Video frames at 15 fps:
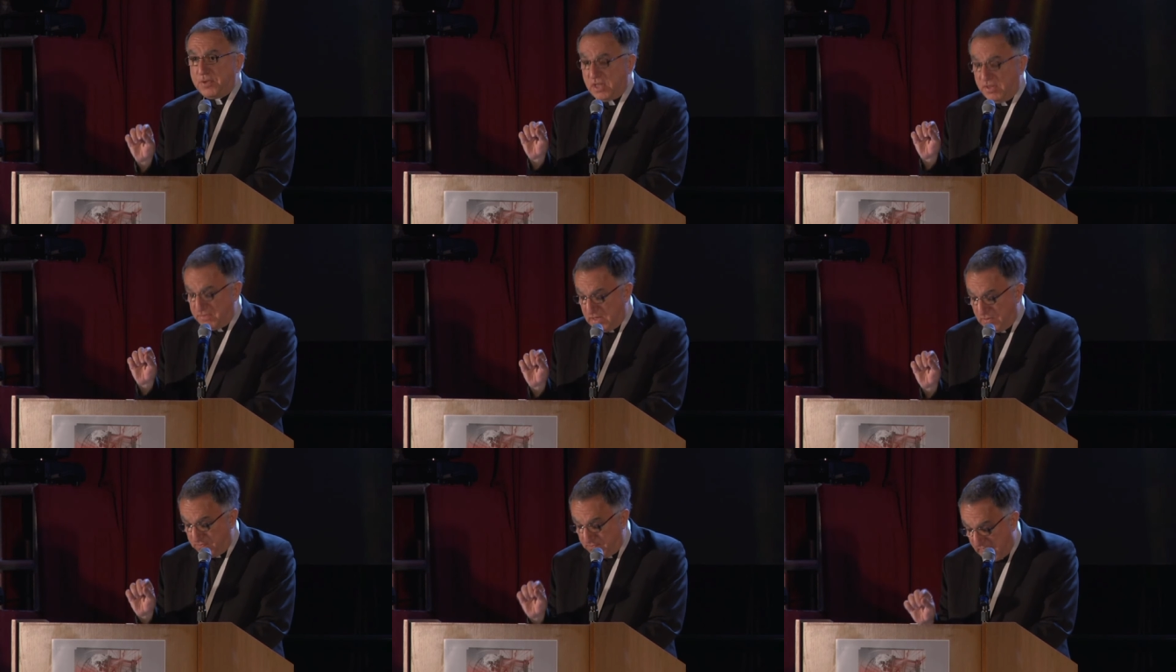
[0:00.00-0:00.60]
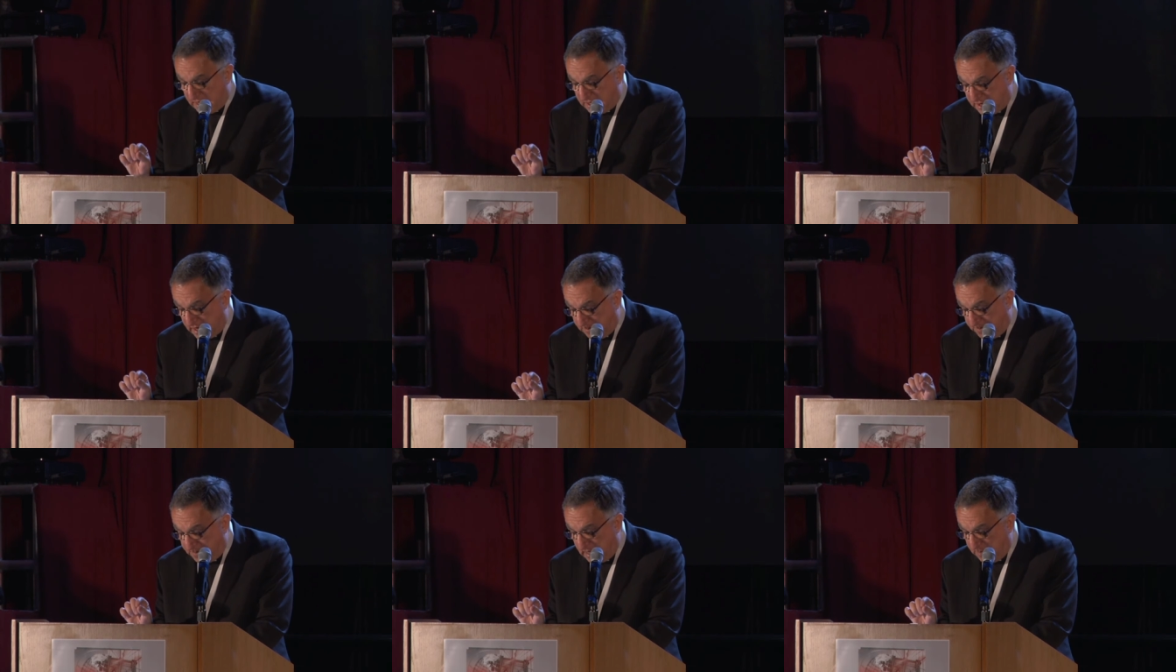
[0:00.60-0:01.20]
of
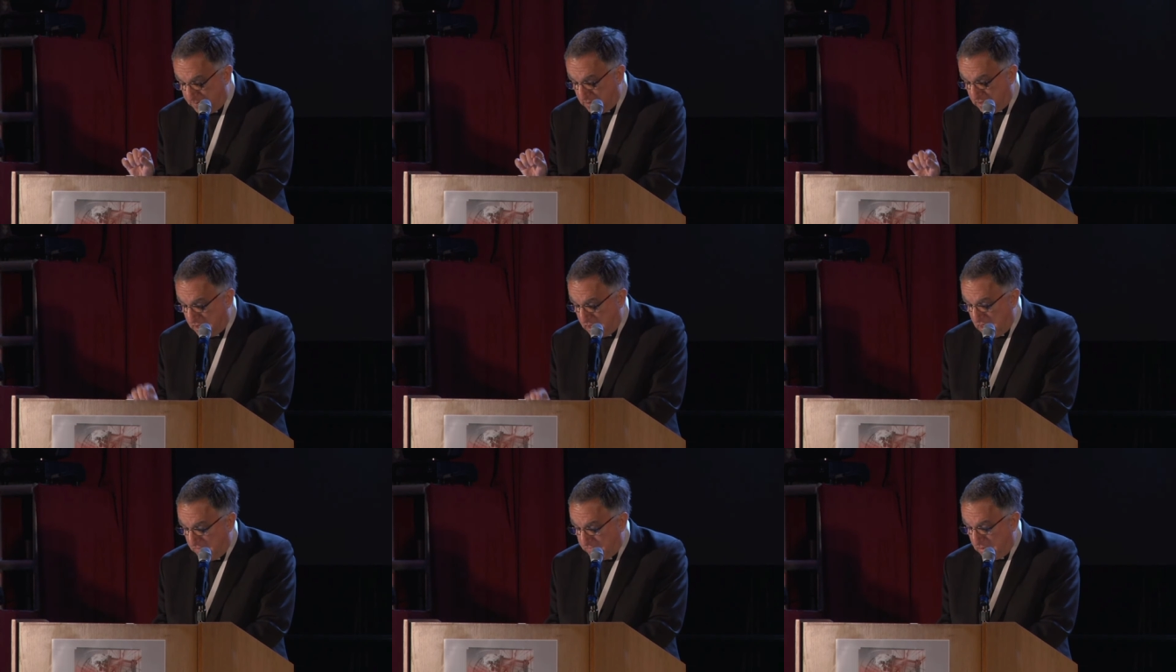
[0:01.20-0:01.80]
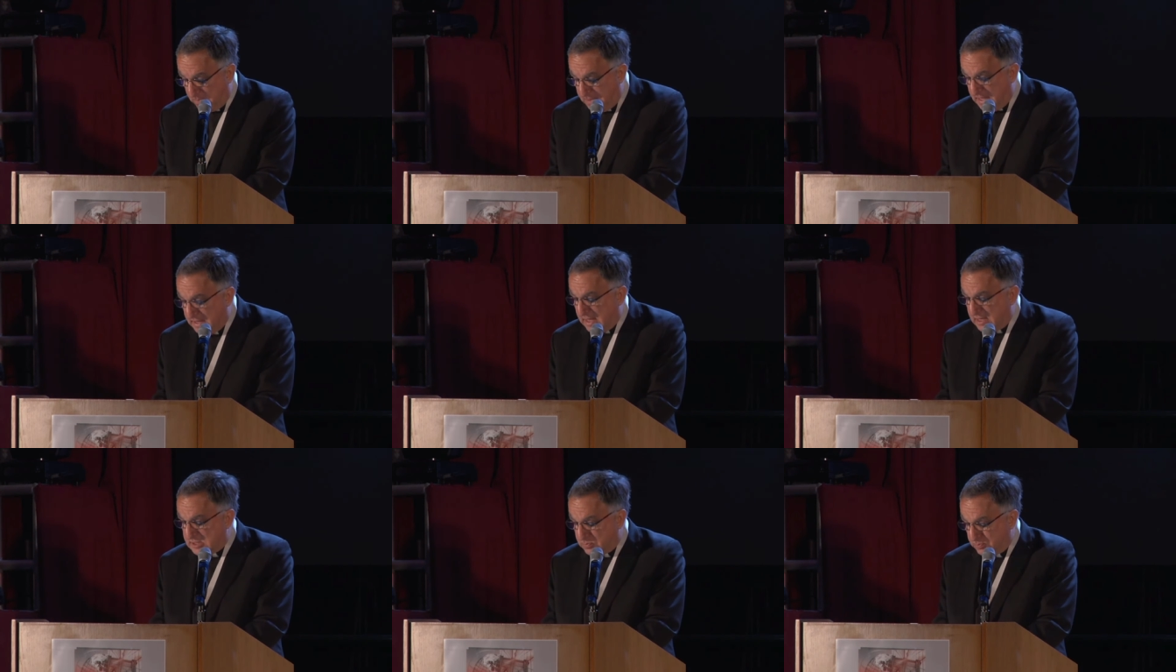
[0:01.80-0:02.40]
defending people from being
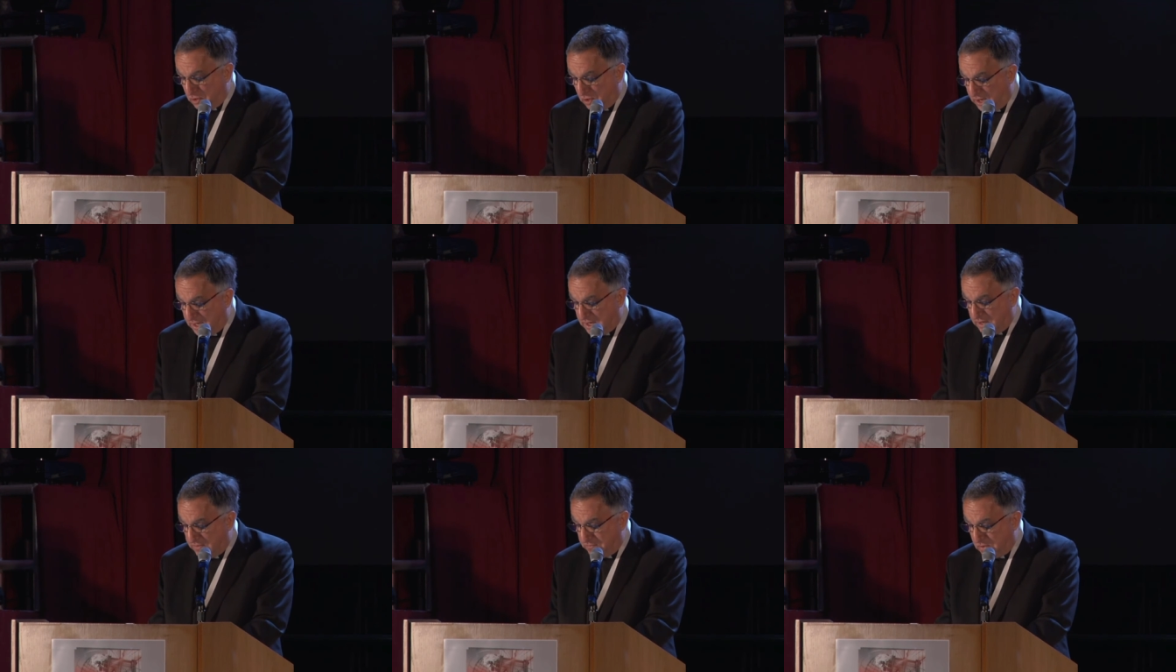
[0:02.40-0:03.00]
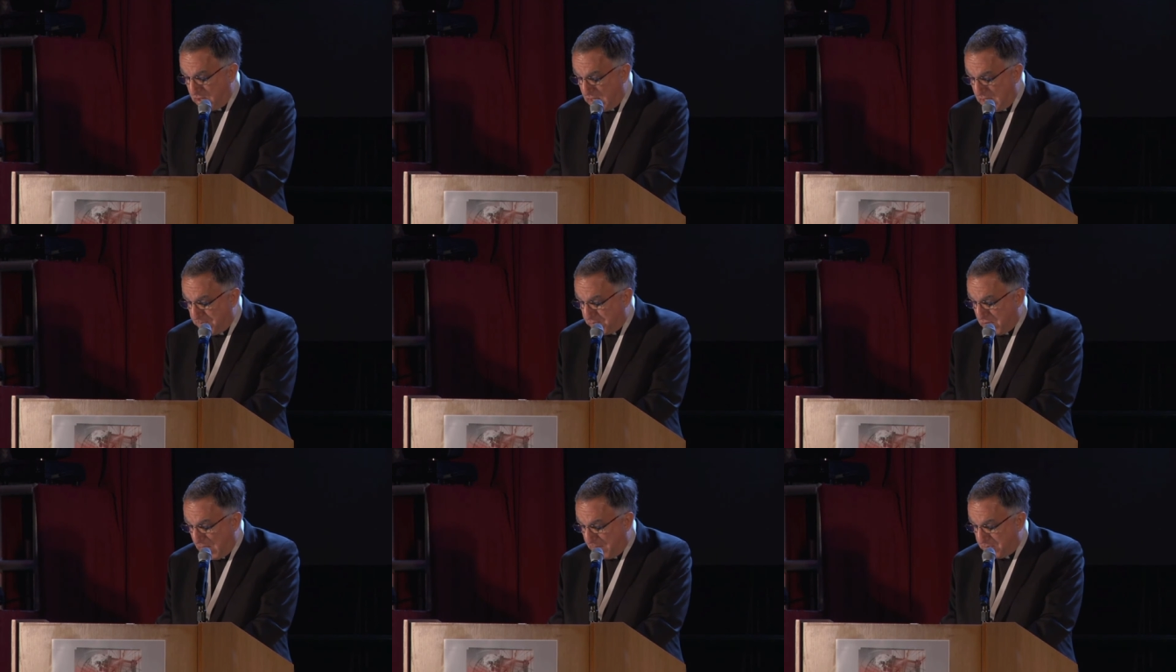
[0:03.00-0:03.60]
exploited for
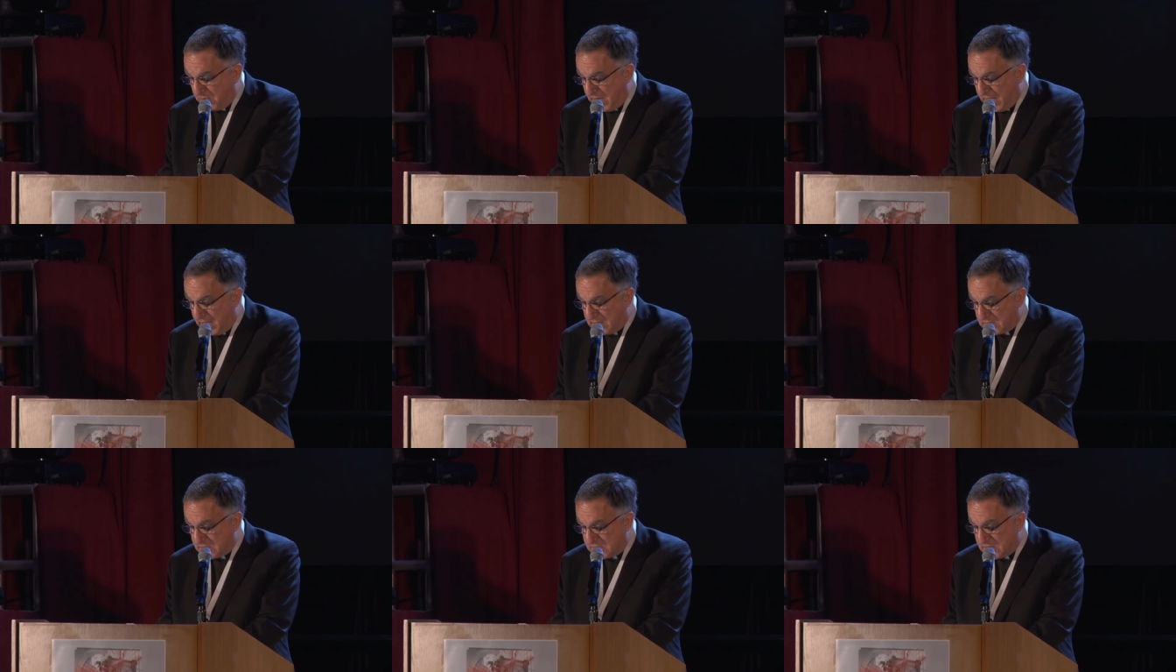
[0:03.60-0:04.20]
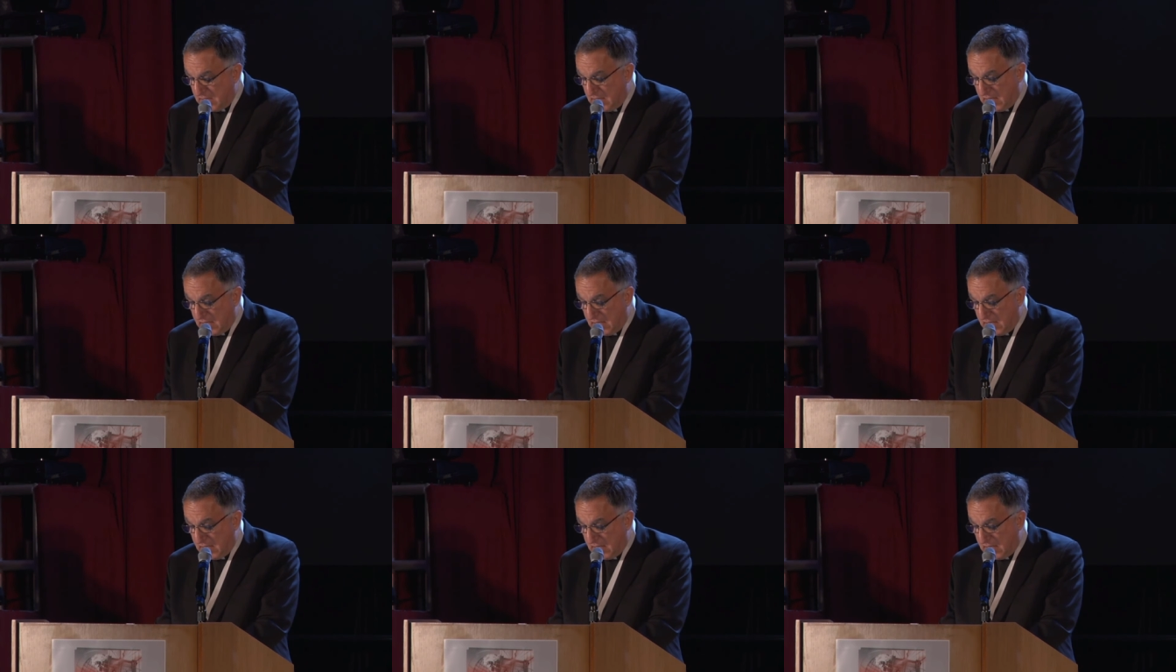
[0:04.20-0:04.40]
improper ends.